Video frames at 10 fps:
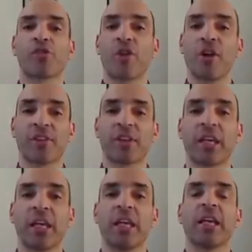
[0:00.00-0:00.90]

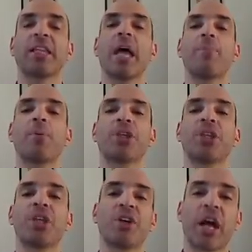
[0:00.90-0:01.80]
Ostrovsky,
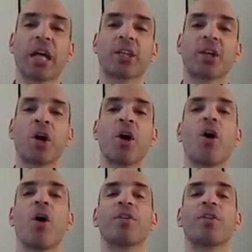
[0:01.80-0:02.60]
deputy director